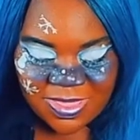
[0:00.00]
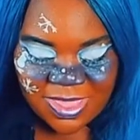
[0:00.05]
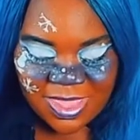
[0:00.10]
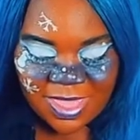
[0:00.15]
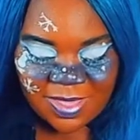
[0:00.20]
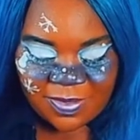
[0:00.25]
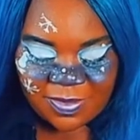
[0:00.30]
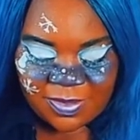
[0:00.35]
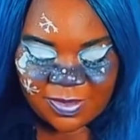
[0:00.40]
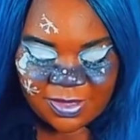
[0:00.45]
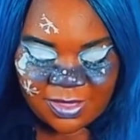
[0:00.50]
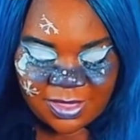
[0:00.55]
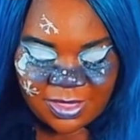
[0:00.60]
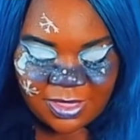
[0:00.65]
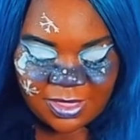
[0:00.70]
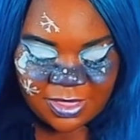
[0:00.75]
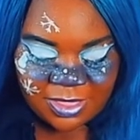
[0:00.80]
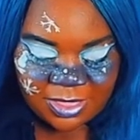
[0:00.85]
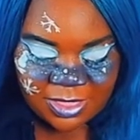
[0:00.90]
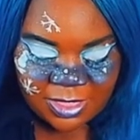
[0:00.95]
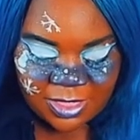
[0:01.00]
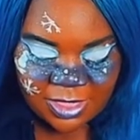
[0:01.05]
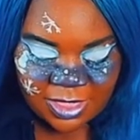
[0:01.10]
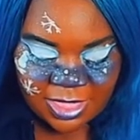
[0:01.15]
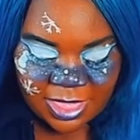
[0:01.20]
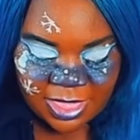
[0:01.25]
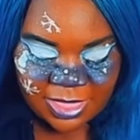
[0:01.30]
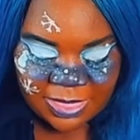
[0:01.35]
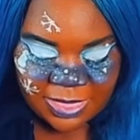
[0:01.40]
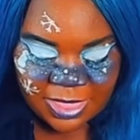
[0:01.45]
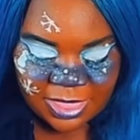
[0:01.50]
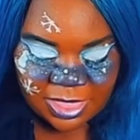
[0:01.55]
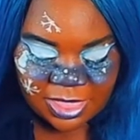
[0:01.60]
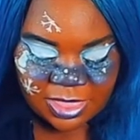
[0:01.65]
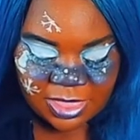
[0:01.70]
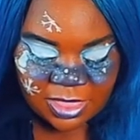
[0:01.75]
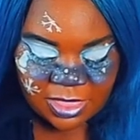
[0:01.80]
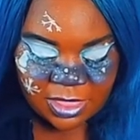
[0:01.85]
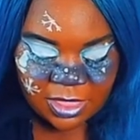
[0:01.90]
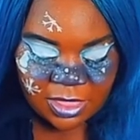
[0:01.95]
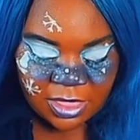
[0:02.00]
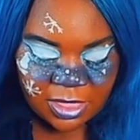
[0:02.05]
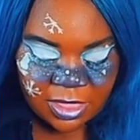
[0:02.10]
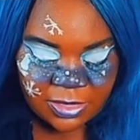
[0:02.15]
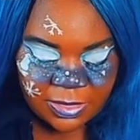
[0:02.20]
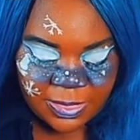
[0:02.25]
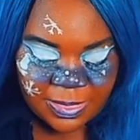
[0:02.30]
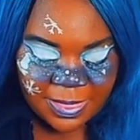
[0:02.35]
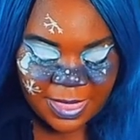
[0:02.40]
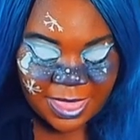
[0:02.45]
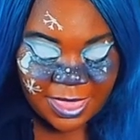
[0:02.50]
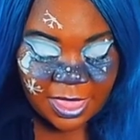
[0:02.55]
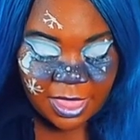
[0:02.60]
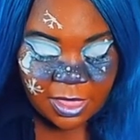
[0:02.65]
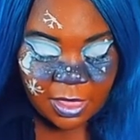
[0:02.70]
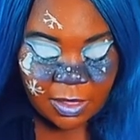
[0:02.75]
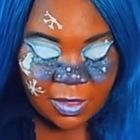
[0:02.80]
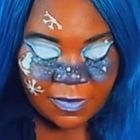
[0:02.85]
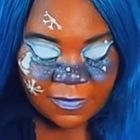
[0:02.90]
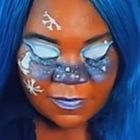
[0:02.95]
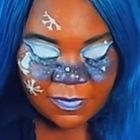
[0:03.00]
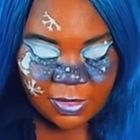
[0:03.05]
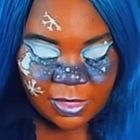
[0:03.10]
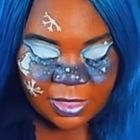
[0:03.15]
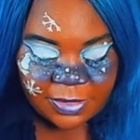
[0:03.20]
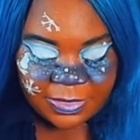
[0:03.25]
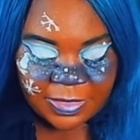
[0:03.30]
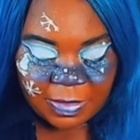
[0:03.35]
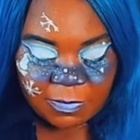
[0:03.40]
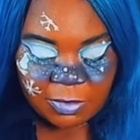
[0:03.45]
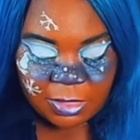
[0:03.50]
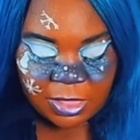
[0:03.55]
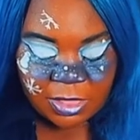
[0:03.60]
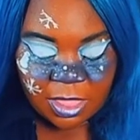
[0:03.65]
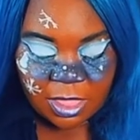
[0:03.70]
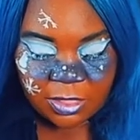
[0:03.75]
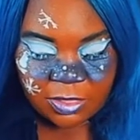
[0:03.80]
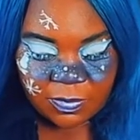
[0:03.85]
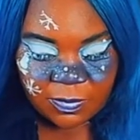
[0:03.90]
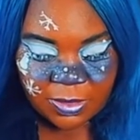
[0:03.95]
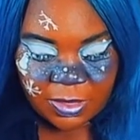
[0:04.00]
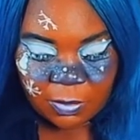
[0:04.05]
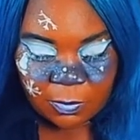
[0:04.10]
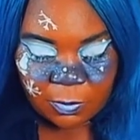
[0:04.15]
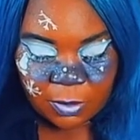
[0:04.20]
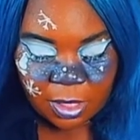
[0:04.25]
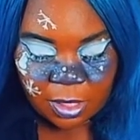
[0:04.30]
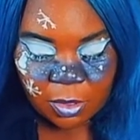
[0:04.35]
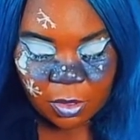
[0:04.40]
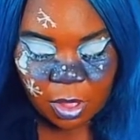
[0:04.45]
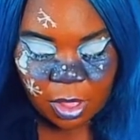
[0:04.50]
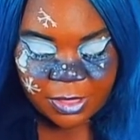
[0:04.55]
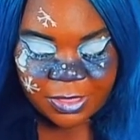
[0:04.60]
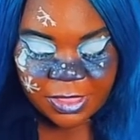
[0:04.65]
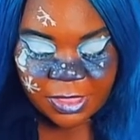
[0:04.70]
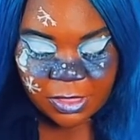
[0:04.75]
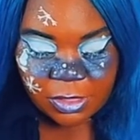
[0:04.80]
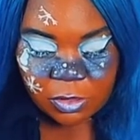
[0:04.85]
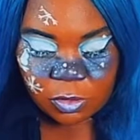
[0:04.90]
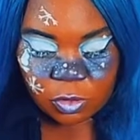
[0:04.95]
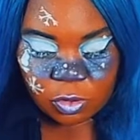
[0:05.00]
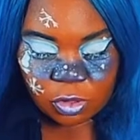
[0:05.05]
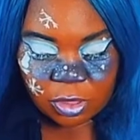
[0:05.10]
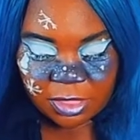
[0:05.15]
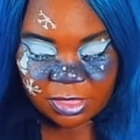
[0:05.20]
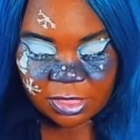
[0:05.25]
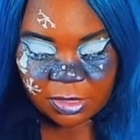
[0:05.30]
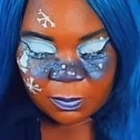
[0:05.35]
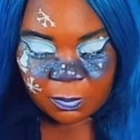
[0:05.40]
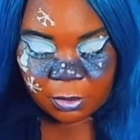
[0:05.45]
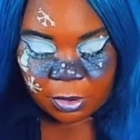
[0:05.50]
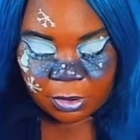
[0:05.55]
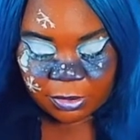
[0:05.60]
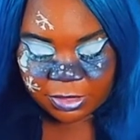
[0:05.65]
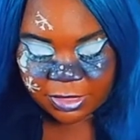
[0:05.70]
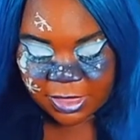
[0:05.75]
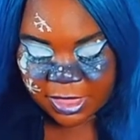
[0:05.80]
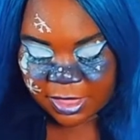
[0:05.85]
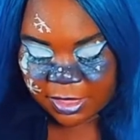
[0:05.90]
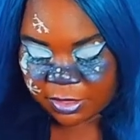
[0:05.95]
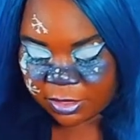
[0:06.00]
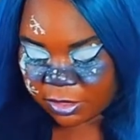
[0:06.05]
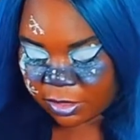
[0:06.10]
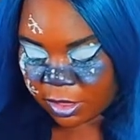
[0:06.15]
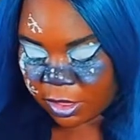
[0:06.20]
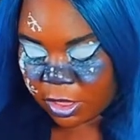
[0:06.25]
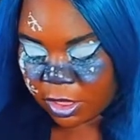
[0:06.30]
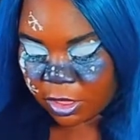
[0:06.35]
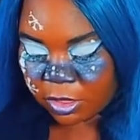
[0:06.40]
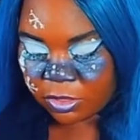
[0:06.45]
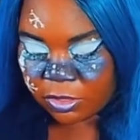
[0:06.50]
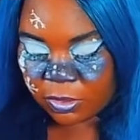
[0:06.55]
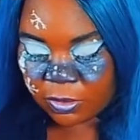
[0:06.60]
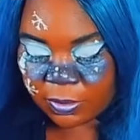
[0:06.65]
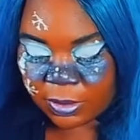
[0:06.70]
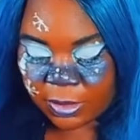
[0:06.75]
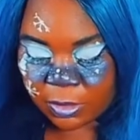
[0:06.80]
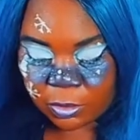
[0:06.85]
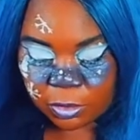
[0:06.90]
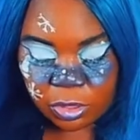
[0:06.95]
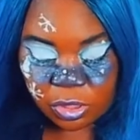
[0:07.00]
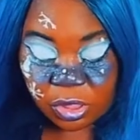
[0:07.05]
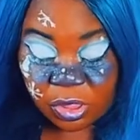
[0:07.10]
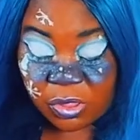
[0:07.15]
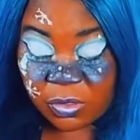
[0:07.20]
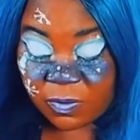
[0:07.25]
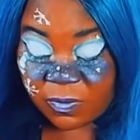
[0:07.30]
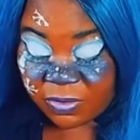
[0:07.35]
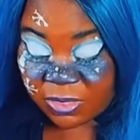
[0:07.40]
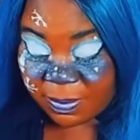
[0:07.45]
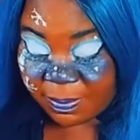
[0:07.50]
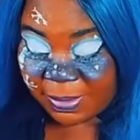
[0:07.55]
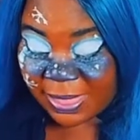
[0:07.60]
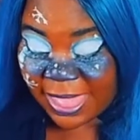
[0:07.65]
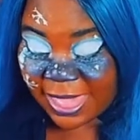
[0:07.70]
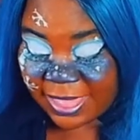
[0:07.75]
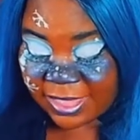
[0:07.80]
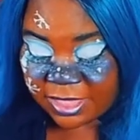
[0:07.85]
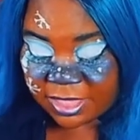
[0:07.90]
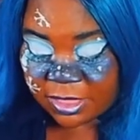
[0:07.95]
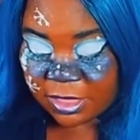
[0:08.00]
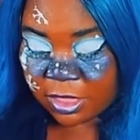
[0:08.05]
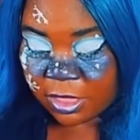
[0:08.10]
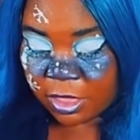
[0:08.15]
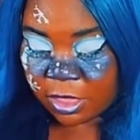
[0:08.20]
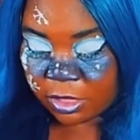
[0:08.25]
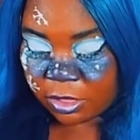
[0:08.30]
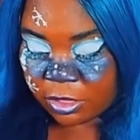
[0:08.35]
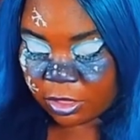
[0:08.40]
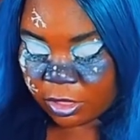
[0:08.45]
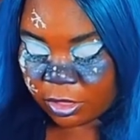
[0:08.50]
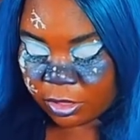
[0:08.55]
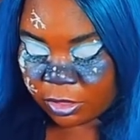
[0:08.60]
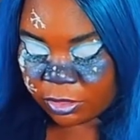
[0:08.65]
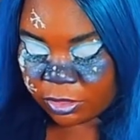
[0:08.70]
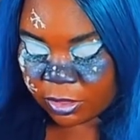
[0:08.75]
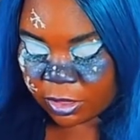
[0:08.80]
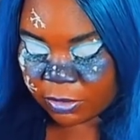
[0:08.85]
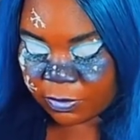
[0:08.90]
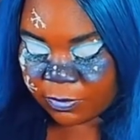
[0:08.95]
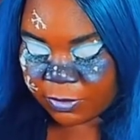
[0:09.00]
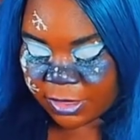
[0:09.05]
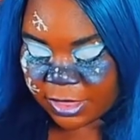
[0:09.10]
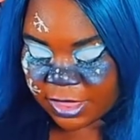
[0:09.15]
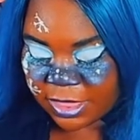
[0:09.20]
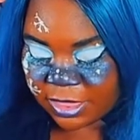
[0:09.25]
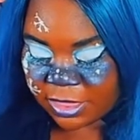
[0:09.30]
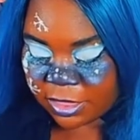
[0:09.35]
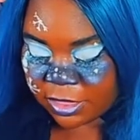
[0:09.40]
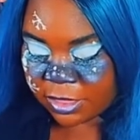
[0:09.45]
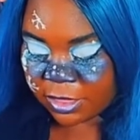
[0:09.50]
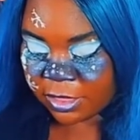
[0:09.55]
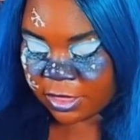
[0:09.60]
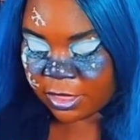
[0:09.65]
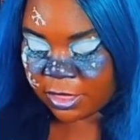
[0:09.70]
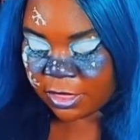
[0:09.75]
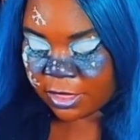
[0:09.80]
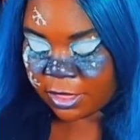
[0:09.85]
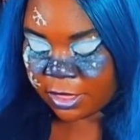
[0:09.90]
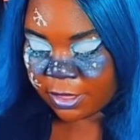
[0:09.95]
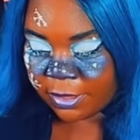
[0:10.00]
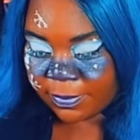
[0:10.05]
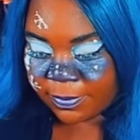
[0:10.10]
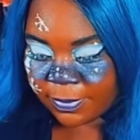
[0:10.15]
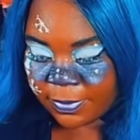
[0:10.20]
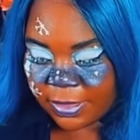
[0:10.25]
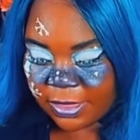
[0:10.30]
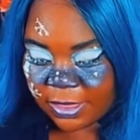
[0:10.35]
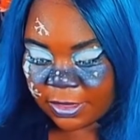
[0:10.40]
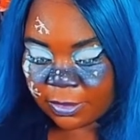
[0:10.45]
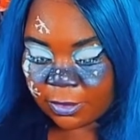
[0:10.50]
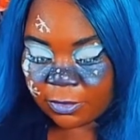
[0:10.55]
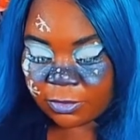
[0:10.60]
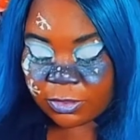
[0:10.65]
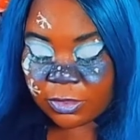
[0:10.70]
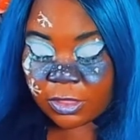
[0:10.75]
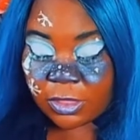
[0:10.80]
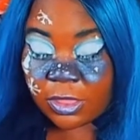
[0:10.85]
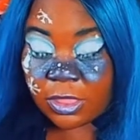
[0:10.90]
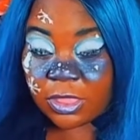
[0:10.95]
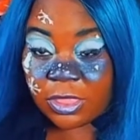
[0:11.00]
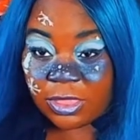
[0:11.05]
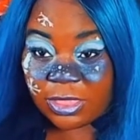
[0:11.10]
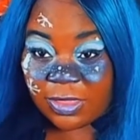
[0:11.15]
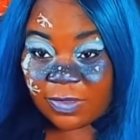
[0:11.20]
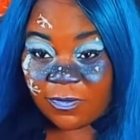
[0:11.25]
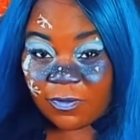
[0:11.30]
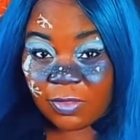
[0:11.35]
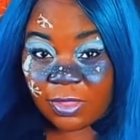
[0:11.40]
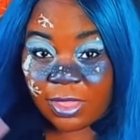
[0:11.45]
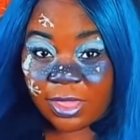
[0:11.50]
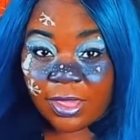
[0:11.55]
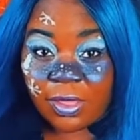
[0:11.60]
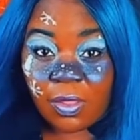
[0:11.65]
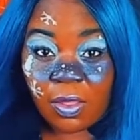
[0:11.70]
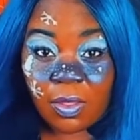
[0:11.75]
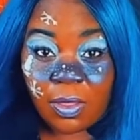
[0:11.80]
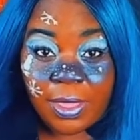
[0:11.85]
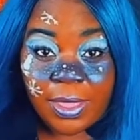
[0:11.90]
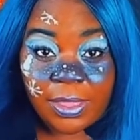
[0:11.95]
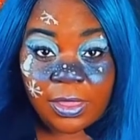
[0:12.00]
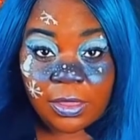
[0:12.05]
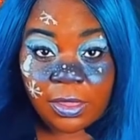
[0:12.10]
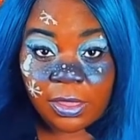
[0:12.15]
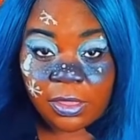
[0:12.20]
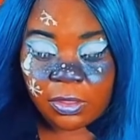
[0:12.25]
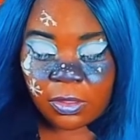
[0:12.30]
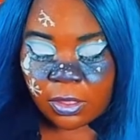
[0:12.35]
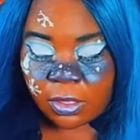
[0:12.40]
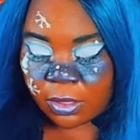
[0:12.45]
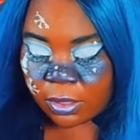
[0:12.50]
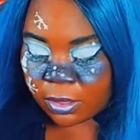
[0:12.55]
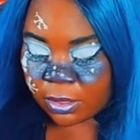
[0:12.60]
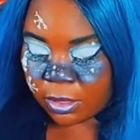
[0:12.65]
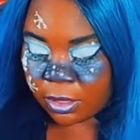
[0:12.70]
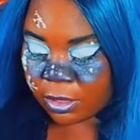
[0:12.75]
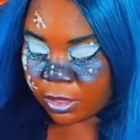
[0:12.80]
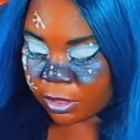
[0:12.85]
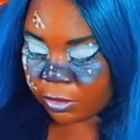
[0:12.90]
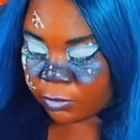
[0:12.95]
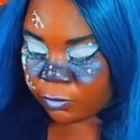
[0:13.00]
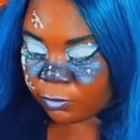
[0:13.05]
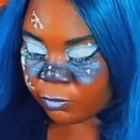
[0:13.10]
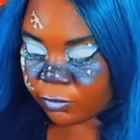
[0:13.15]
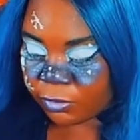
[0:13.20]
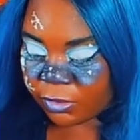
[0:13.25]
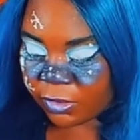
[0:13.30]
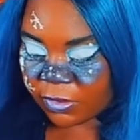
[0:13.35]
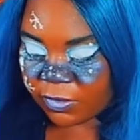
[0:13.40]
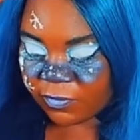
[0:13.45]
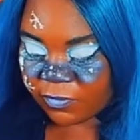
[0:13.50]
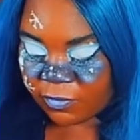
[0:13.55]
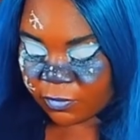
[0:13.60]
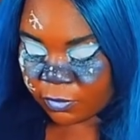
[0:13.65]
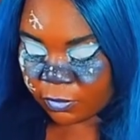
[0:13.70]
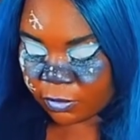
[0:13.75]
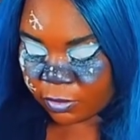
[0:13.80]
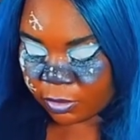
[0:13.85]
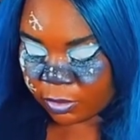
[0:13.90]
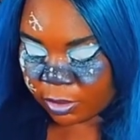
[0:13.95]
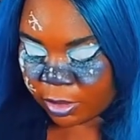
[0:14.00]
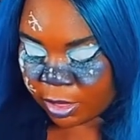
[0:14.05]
out. So yeah, I feel like that would last me a while. I didn't trust the process, so I got two of the blacks because I wanted, I was going to use it for like eyeliner and also for